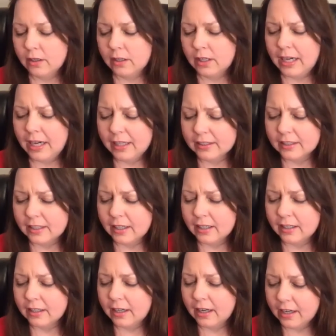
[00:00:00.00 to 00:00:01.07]
Cut, cut,
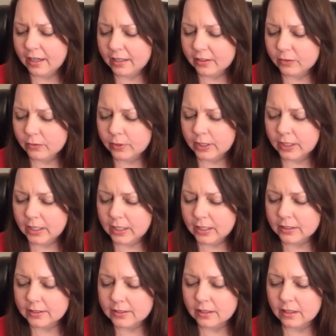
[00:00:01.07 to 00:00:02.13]
cut,
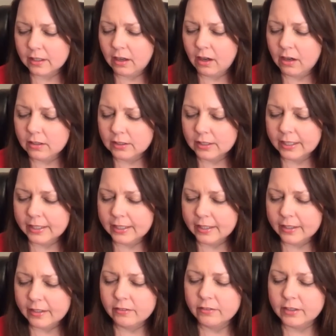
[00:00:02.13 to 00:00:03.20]
release all
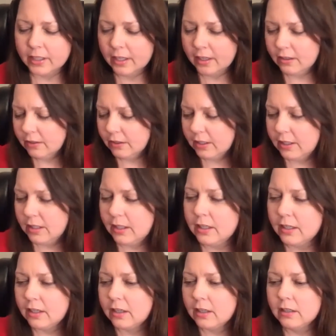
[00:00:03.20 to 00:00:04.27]
negative, unhealthy,